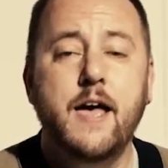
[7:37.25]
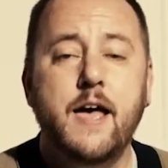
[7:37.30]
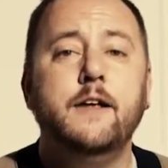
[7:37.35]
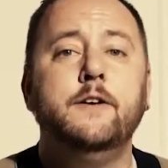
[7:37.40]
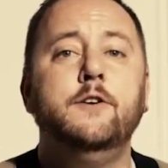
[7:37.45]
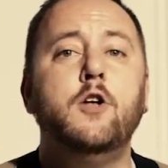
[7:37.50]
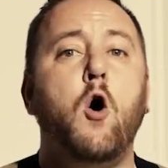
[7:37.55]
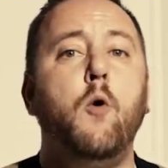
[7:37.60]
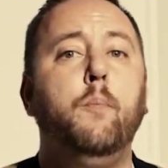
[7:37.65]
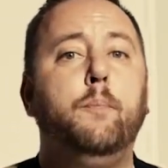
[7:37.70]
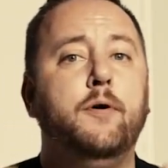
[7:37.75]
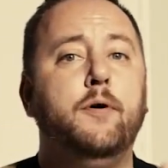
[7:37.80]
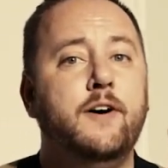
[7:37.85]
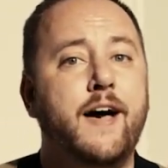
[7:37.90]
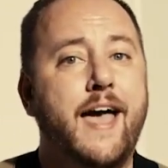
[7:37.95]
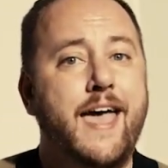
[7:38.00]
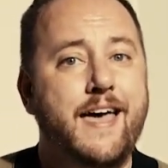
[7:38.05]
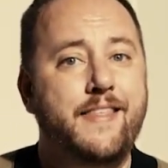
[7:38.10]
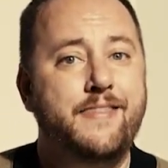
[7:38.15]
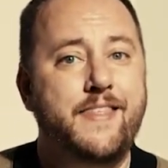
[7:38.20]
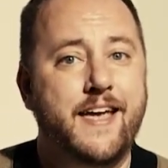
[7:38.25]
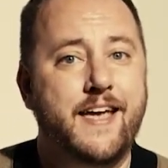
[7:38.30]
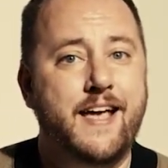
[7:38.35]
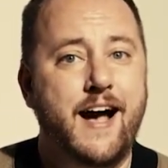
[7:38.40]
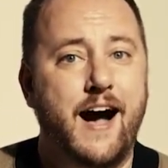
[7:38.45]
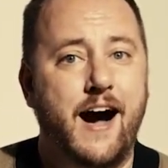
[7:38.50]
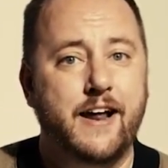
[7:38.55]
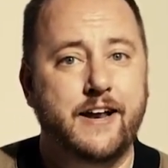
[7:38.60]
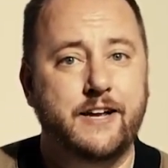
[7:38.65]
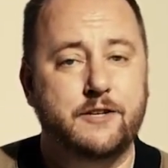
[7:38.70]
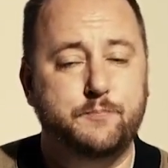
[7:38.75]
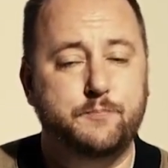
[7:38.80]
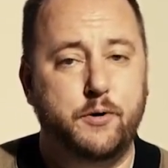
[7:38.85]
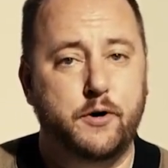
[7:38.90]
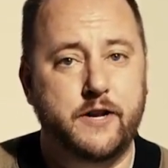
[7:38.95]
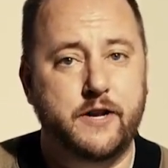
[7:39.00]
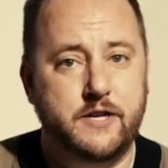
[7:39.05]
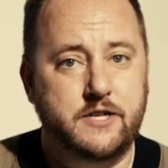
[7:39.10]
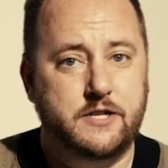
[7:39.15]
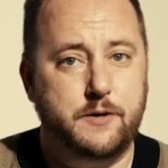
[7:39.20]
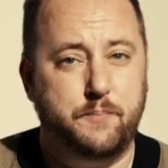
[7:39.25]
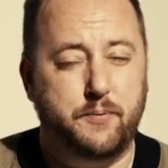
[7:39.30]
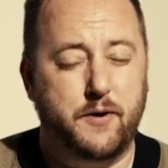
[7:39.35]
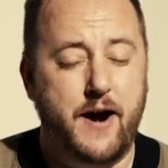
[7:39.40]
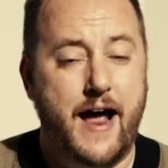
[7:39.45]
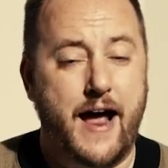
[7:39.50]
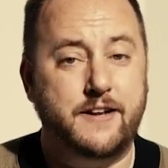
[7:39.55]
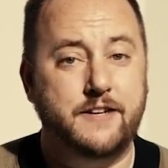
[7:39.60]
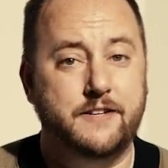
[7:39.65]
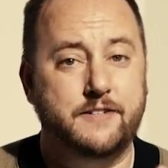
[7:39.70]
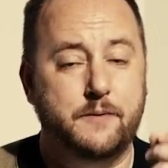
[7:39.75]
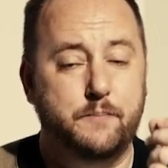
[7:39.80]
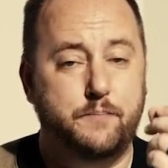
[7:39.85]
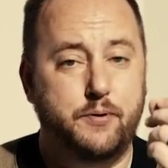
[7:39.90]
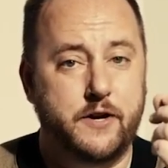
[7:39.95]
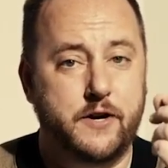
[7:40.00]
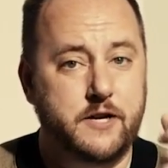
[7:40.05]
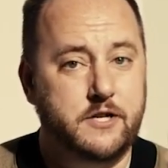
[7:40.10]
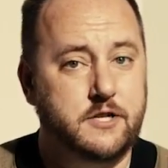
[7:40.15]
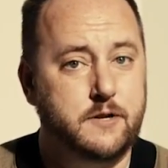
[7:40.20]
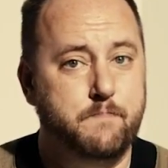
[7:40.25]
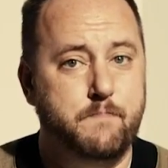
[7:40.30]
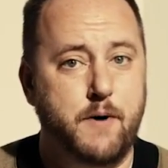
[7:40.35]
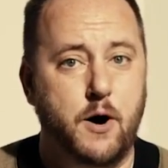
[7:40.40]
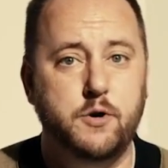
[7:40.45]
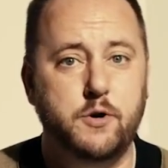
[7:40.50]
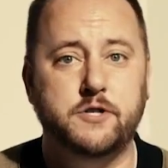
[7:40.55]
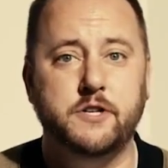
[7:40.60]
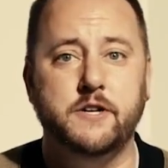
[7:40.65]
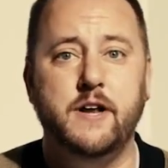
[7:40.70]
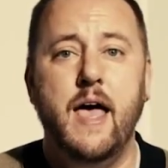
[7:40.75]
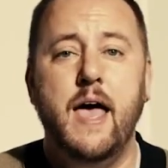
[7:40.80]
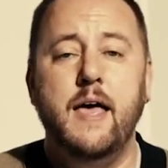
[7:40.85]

no plan that God has put into practice and put into motion,